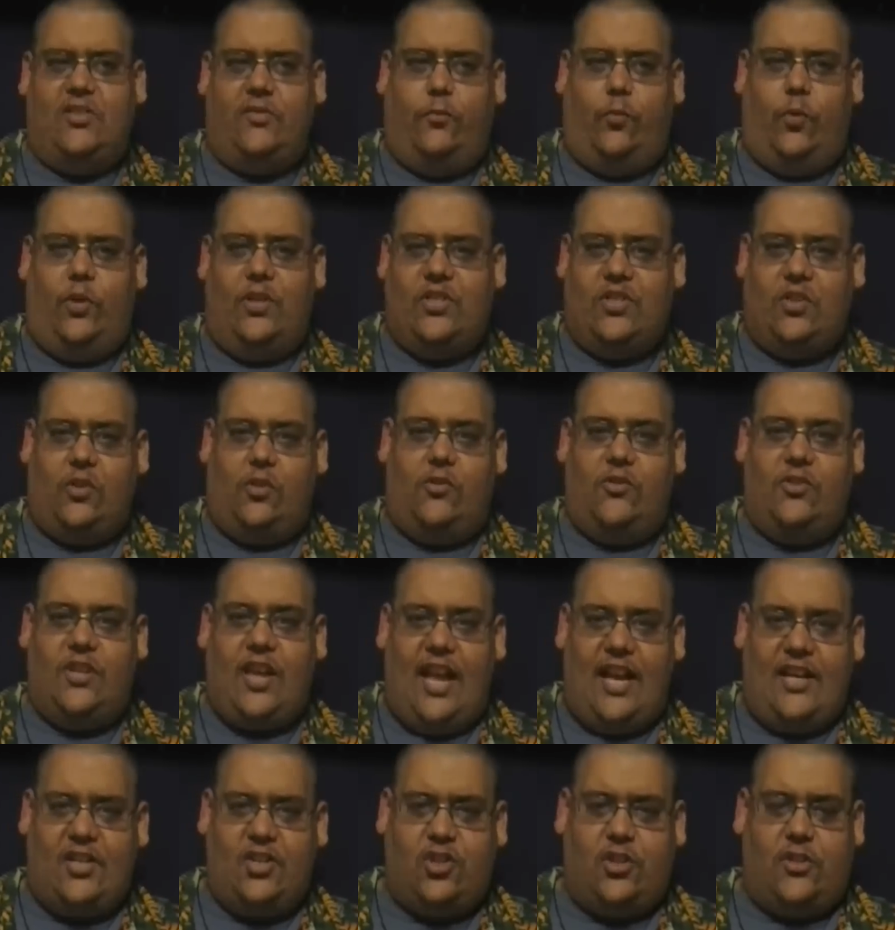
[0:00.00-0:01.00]
of Whistler's
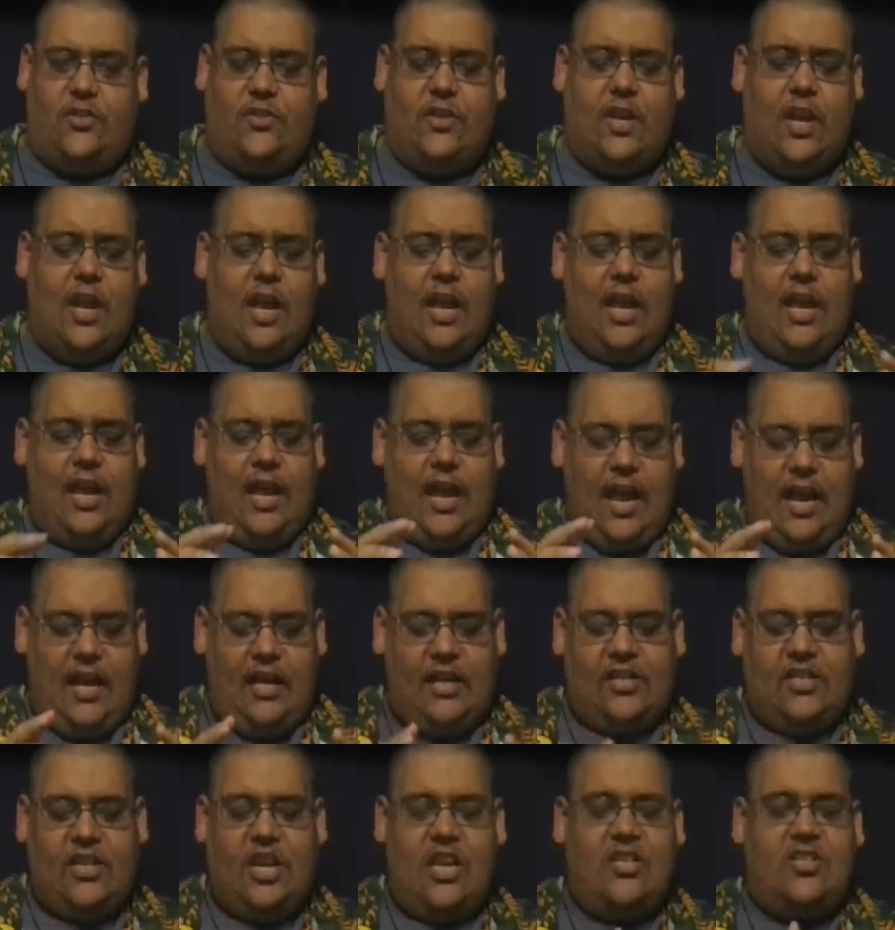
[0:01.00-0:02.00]
actions? And
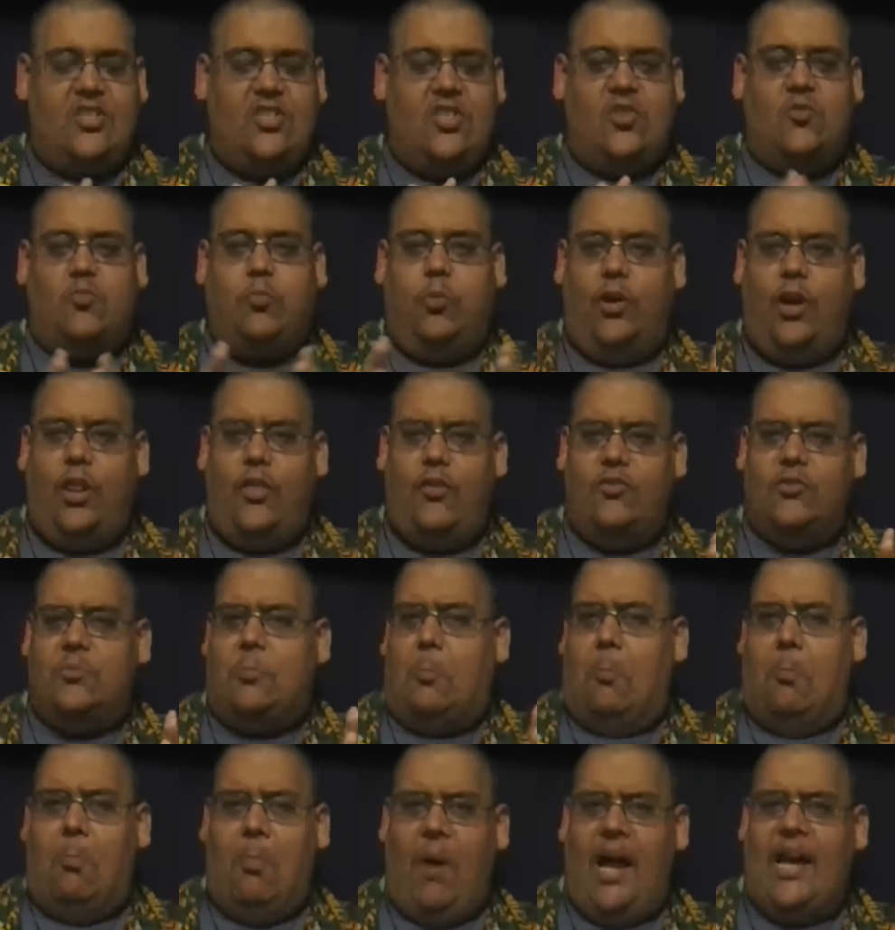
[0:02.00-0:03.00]
it's just one of those
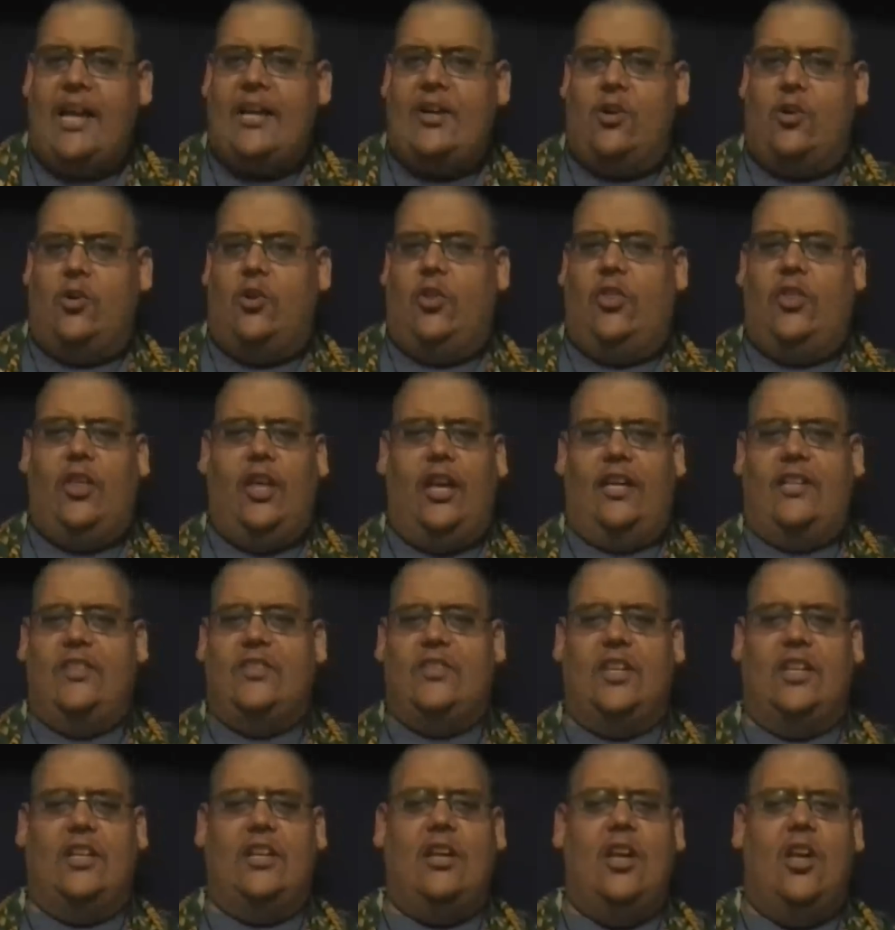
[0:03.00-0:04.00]
minor
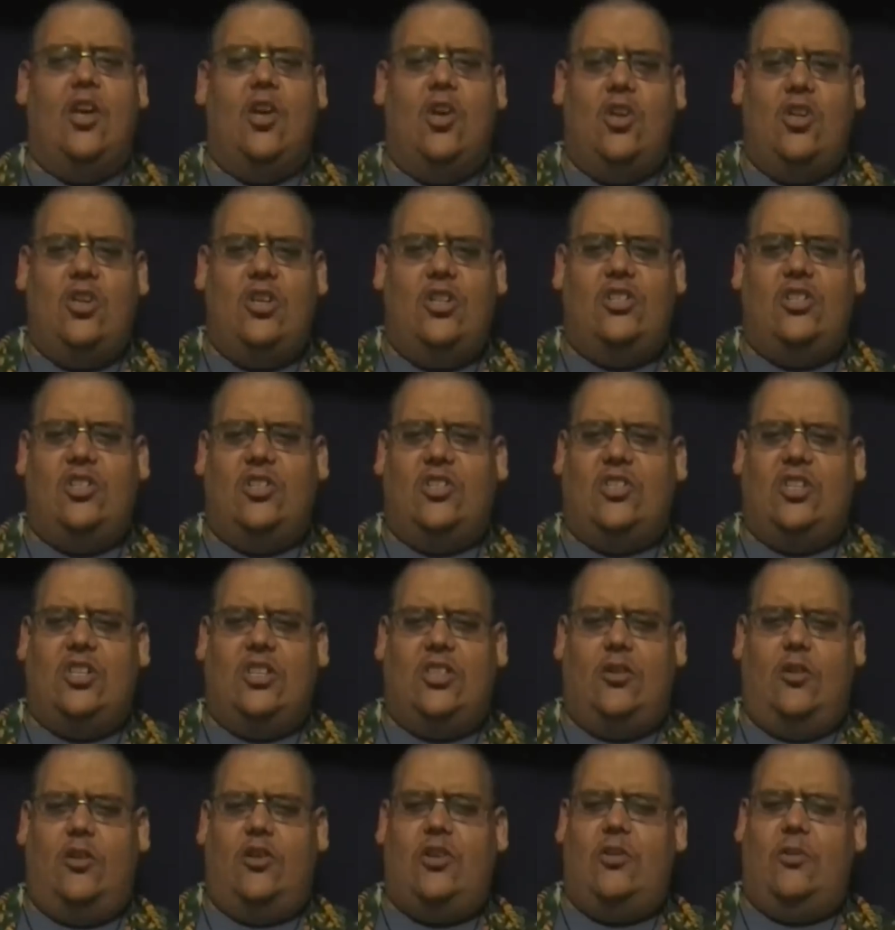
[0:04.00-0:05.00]
things that you just sit
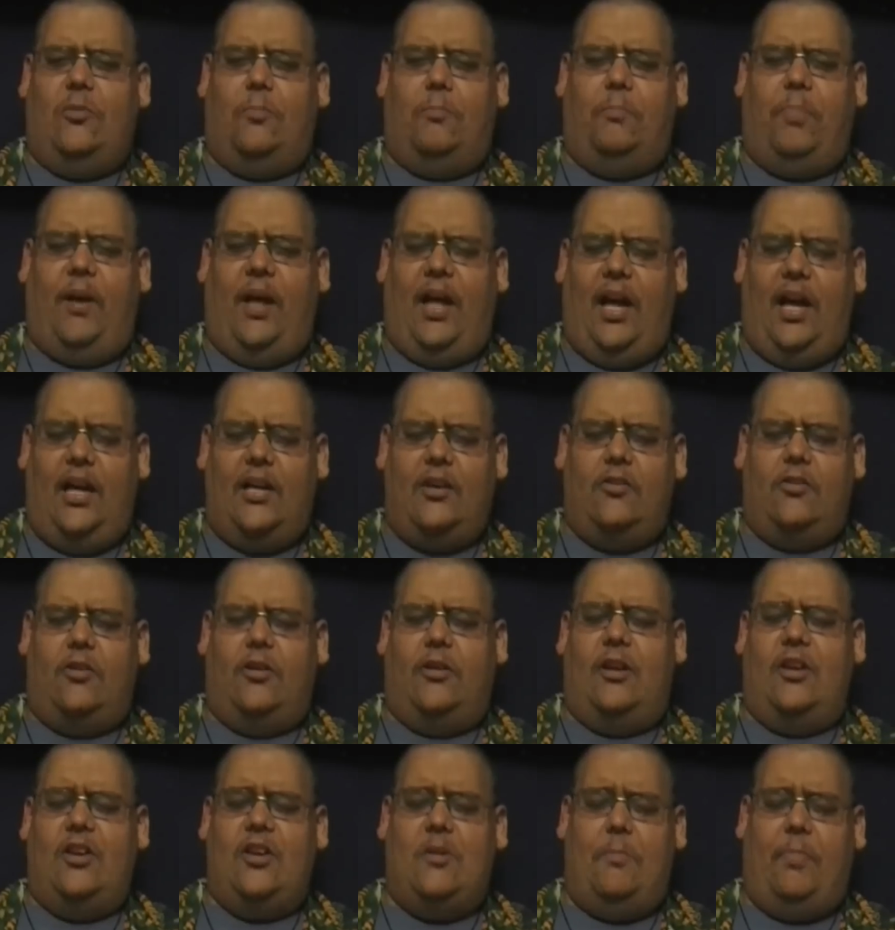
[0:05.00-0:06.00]
there and you ponder
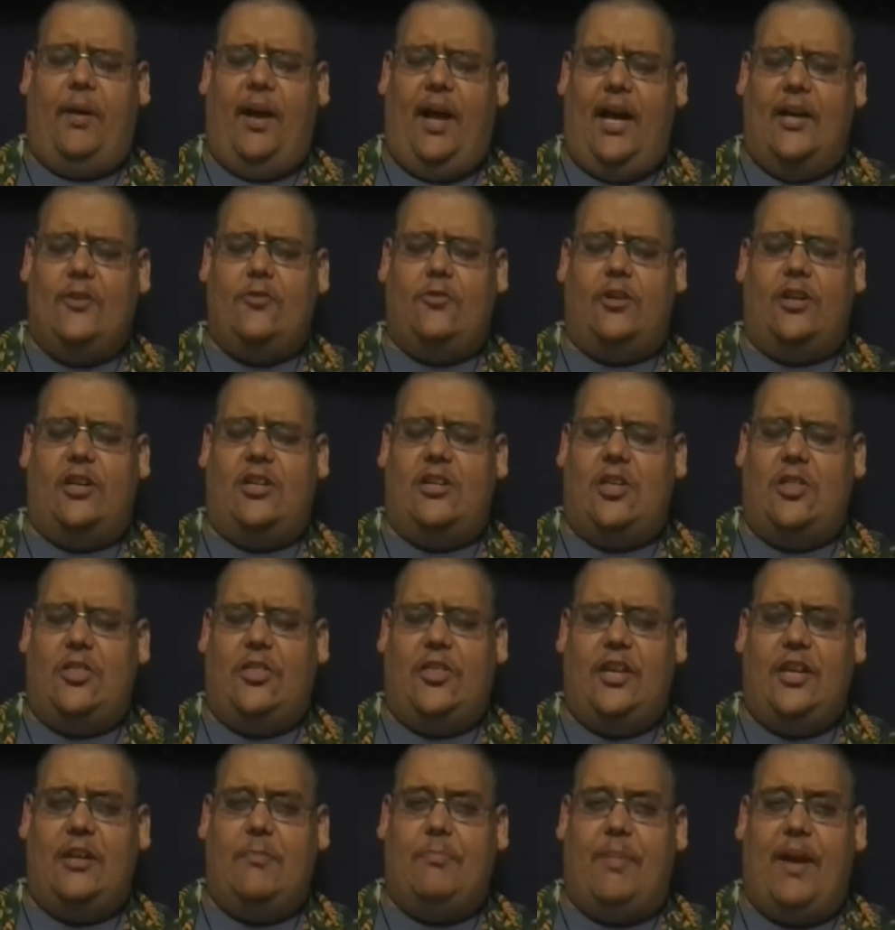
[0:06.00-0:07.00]
it and you
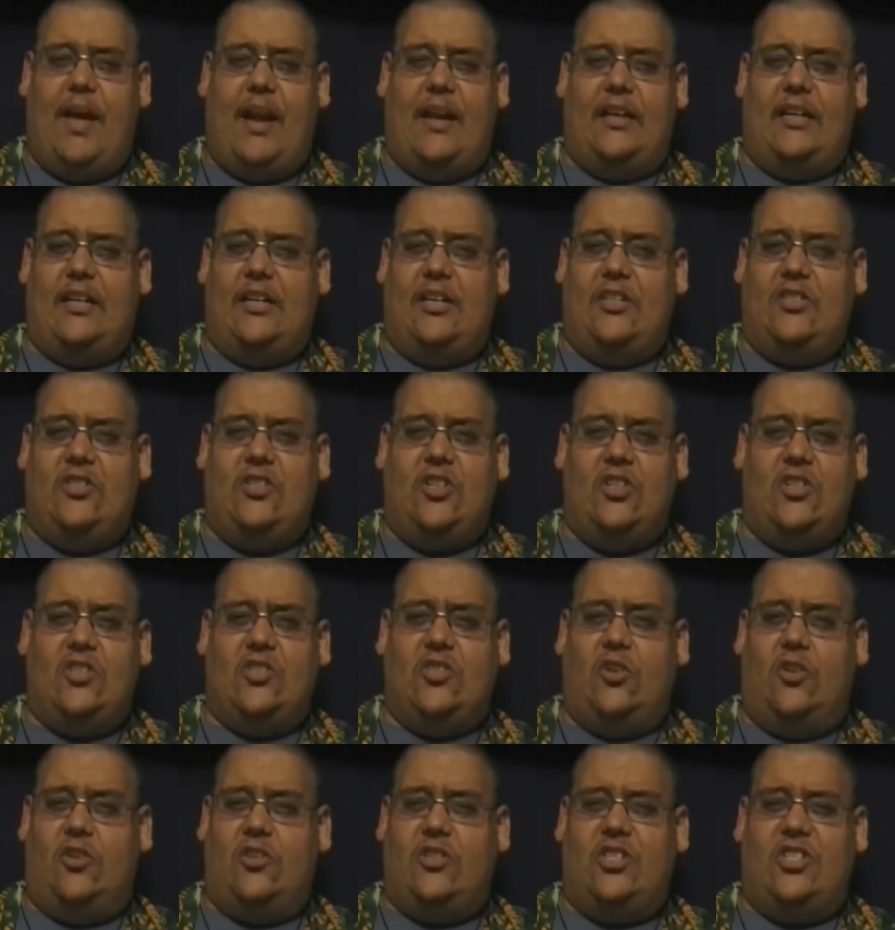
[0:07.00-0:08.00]
think about it, and it just
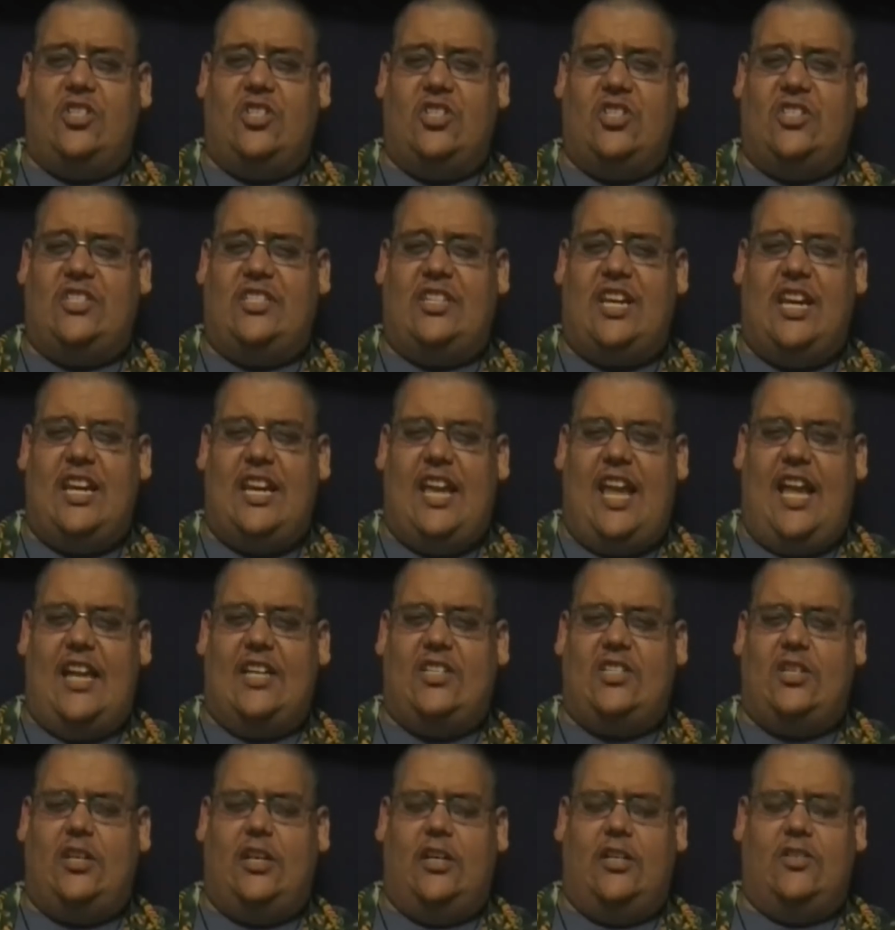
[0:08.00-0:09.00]
starts to just dig at you.